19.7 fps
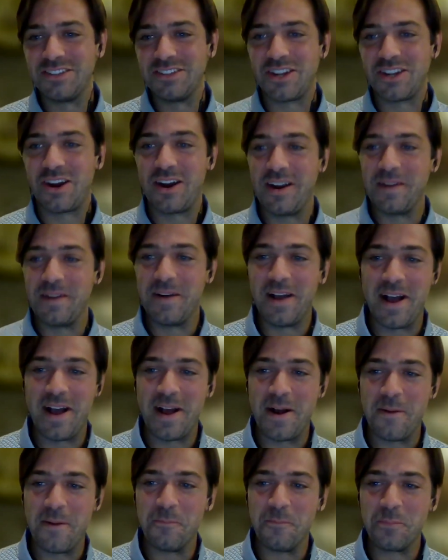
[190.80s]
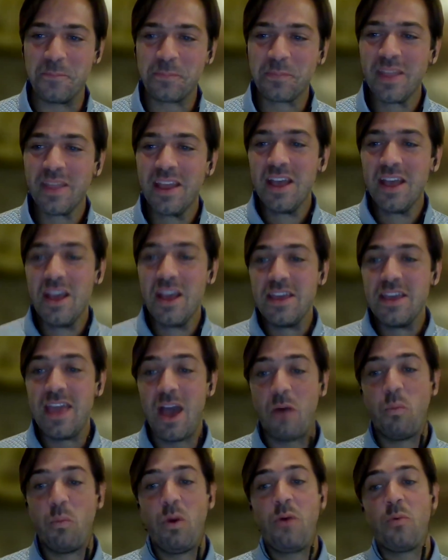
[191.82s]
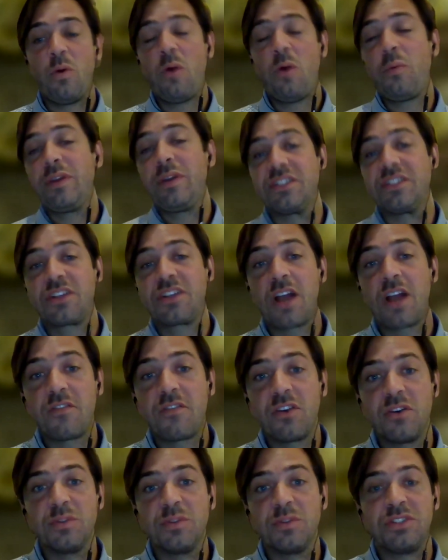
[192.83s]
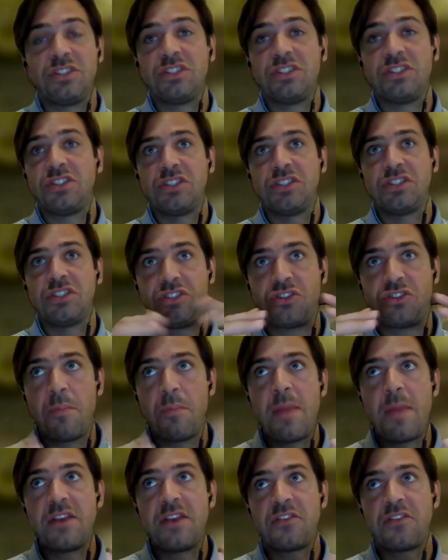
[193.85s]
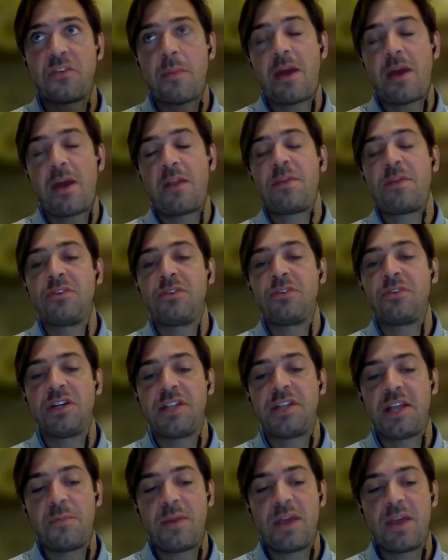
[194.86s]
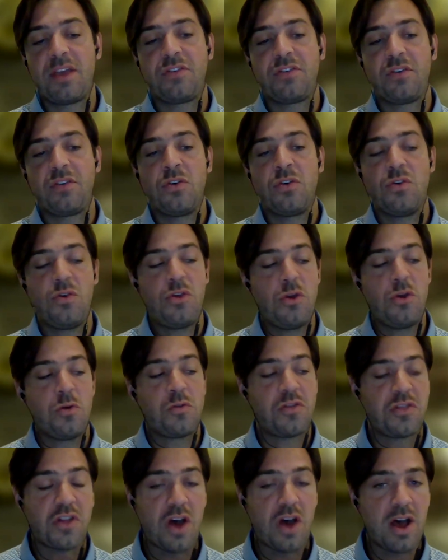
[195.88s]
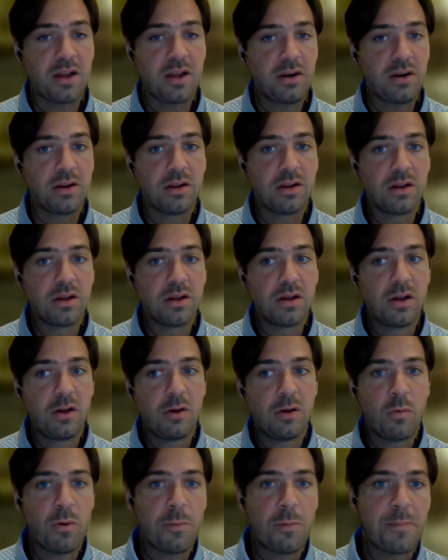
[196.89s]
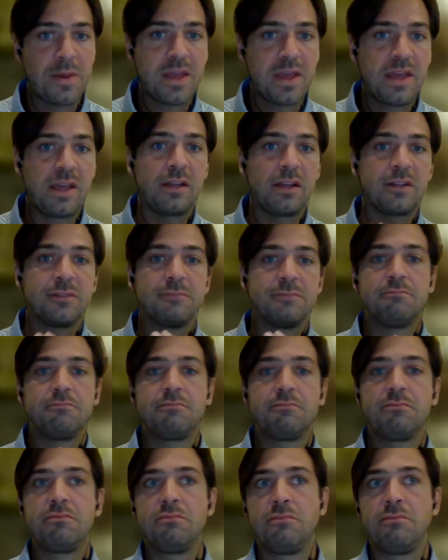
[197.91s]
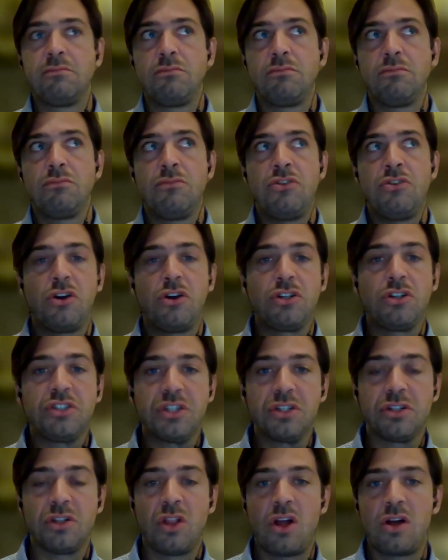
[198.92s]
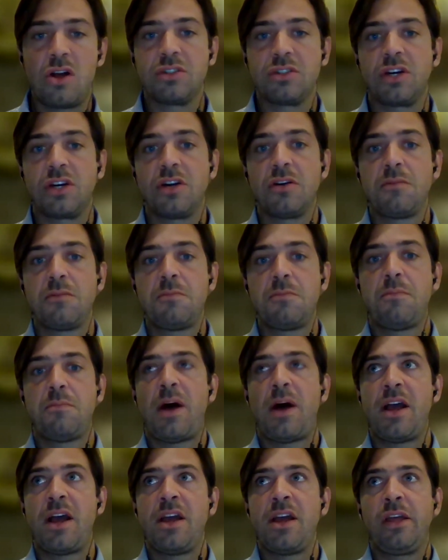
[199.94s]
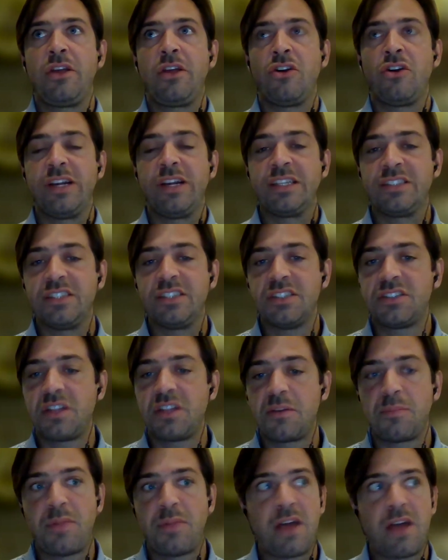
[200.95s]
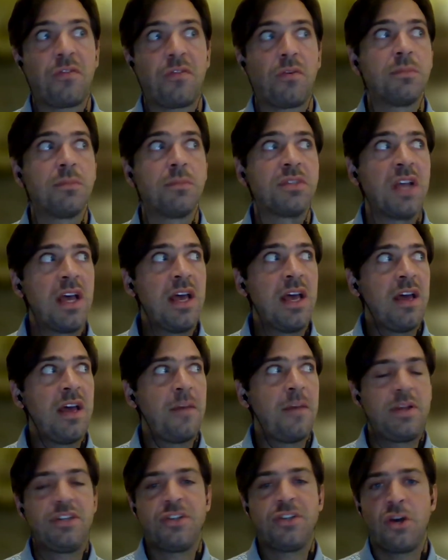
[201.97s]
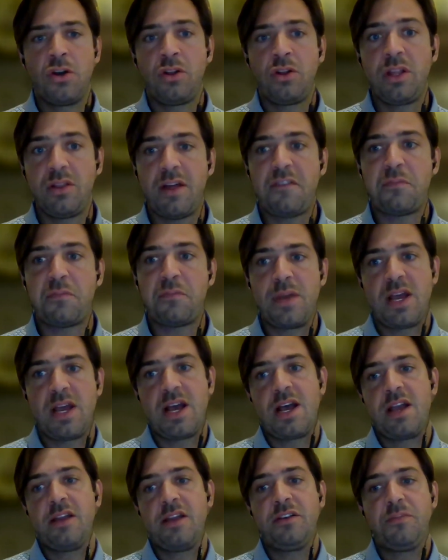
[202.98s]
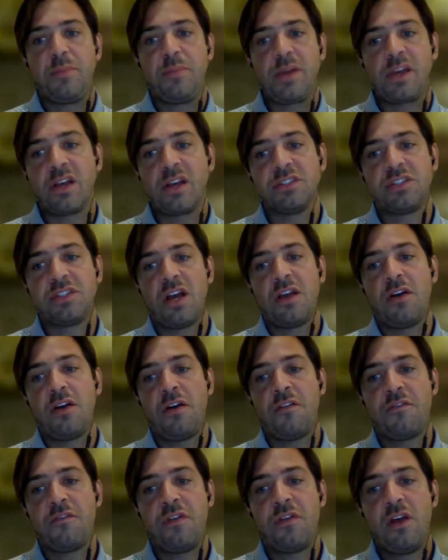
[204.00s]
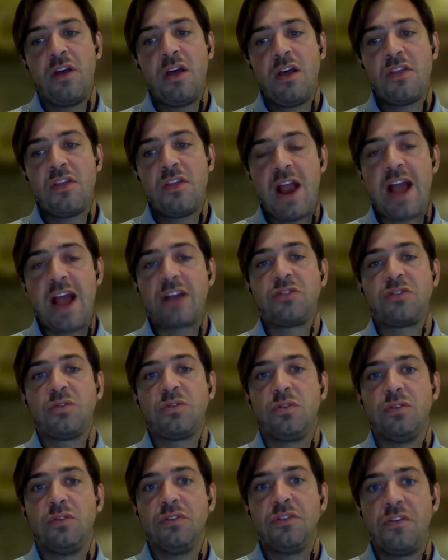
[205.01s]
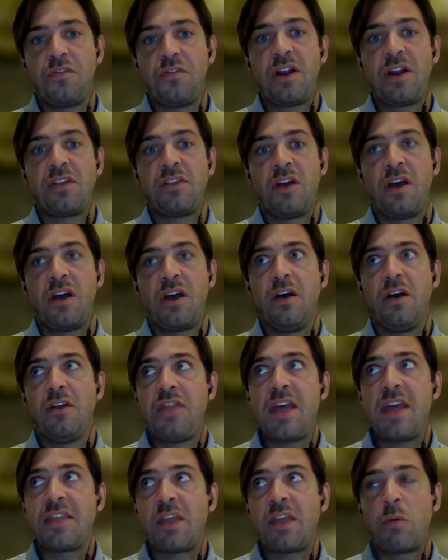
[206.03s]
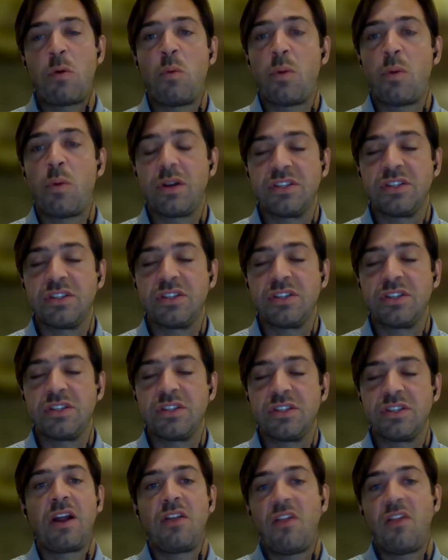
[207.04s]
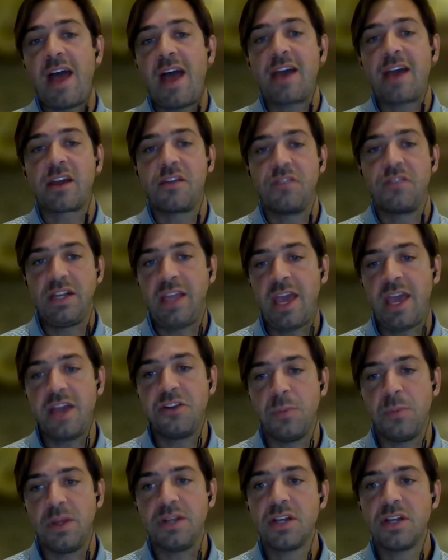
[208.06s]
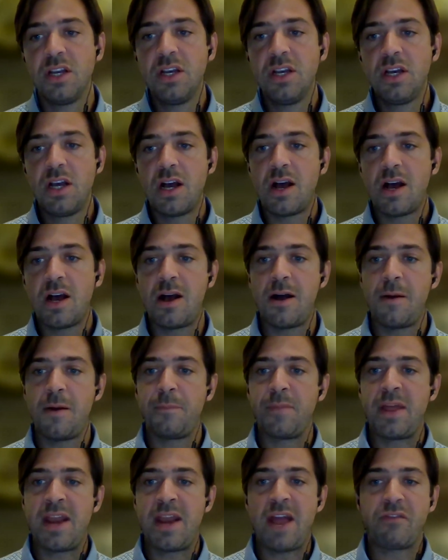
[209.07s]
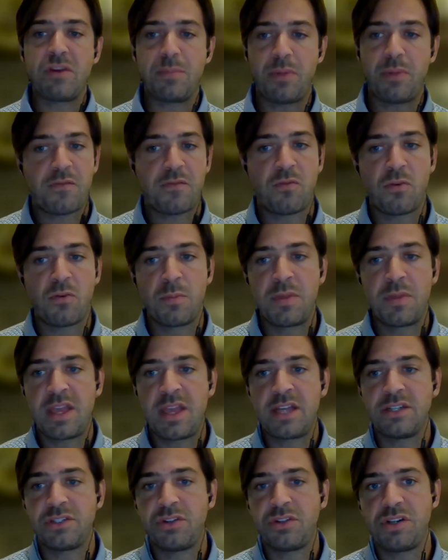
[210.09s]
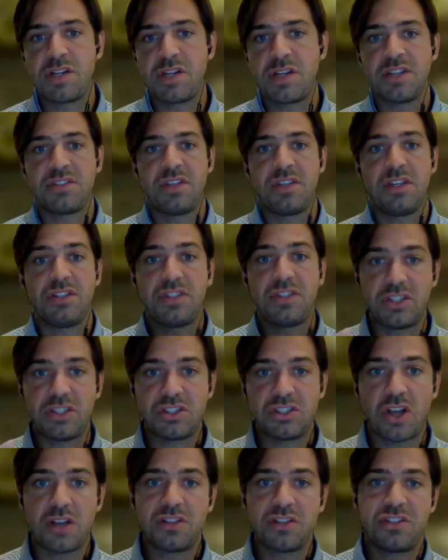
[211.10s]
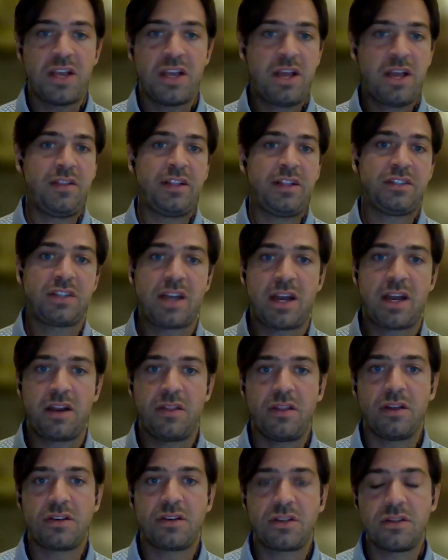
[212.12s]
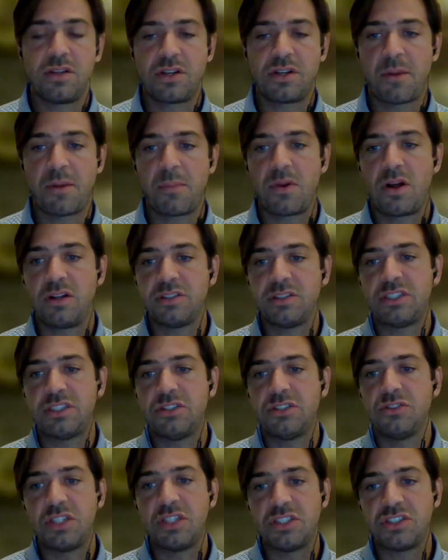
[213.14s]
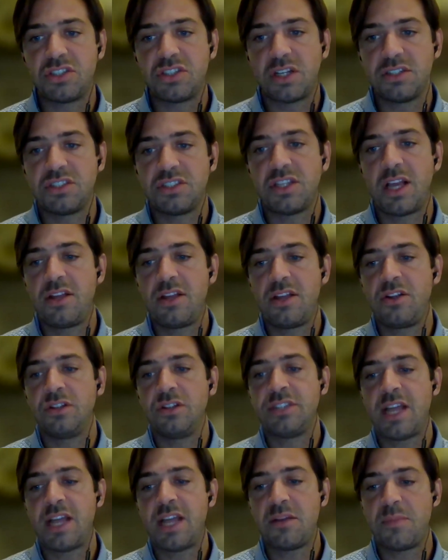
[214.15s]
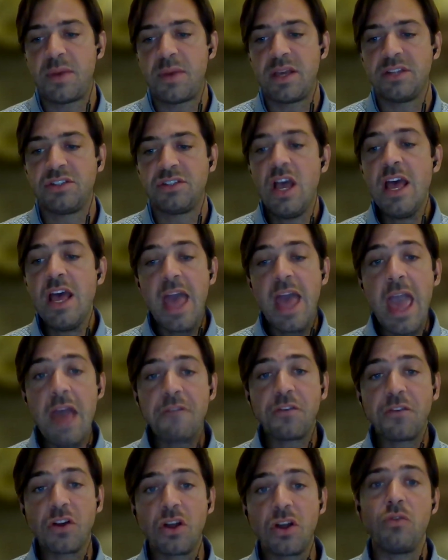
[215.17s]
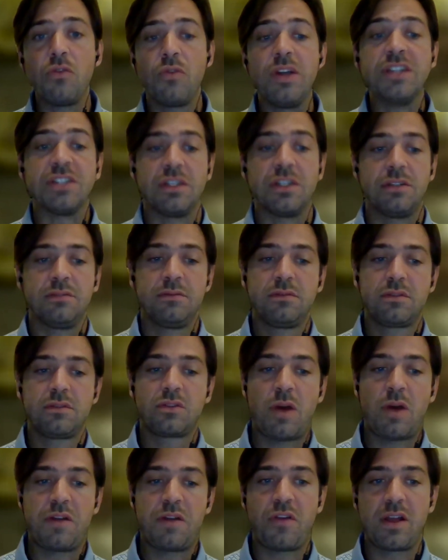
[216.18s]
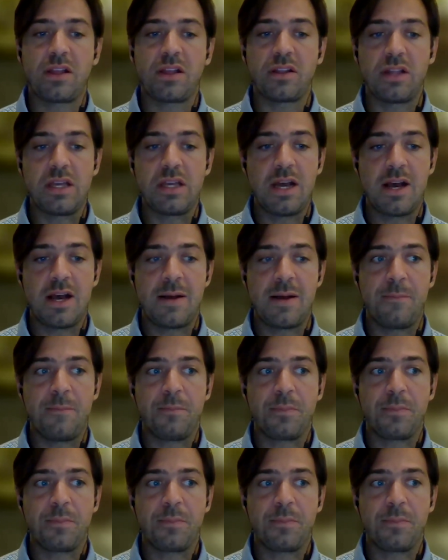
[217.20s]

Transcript: So sorry. Yeah, what we discovered was there's this tremendous amount of people in your database who you thought were being nurtured long term by your existing platforms, been totally left behind because of their actual the thing that we want to solve, the very lack of engagement. And every platform in the industry does this. They sunset. That's kind of the terminology used. They sunset your database, and for good reason, quite frankly.